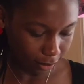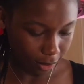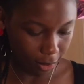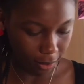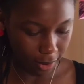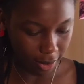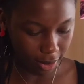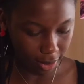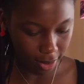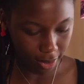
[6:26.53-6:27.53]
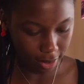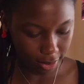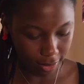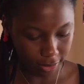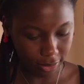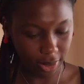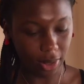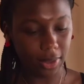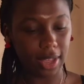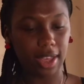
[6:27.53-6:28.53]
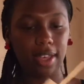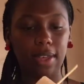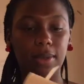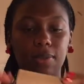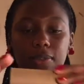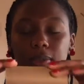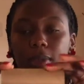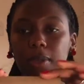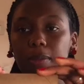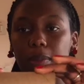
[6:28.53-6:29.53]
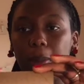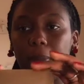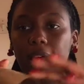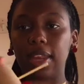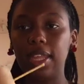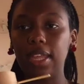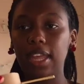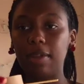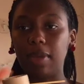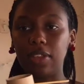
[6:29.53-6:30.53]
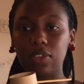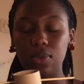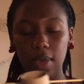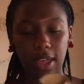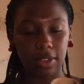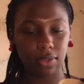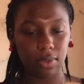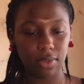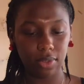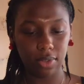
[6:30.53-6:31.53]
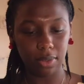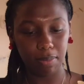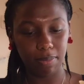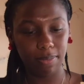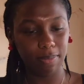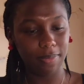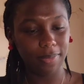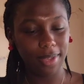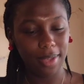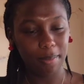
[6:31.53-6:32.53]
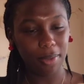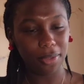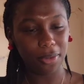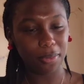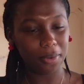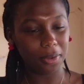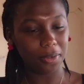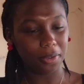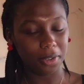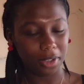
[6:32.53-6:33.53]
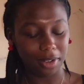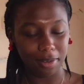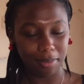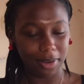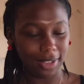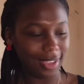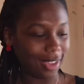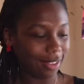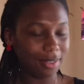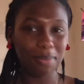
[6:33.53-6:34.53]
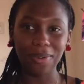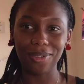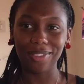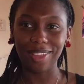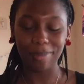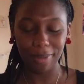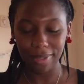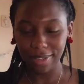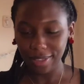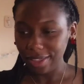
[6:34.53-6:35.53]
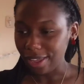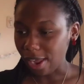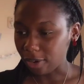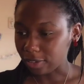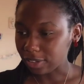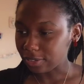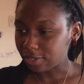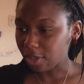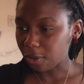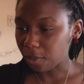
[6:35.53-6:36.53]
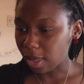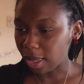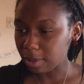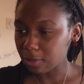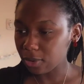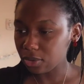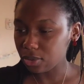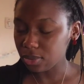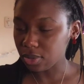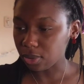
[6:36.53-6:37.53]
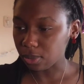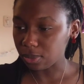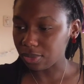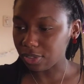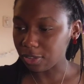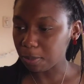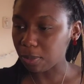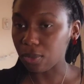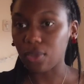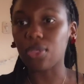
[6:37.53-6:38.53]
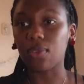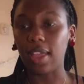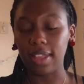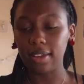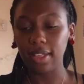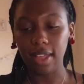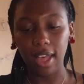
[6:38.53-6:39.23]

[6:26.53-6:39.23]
All right, so now I have my body and my 2 axles. Both are pretty crooked, but again, it's a prototype. All right, so I'm going to use these spools of thread.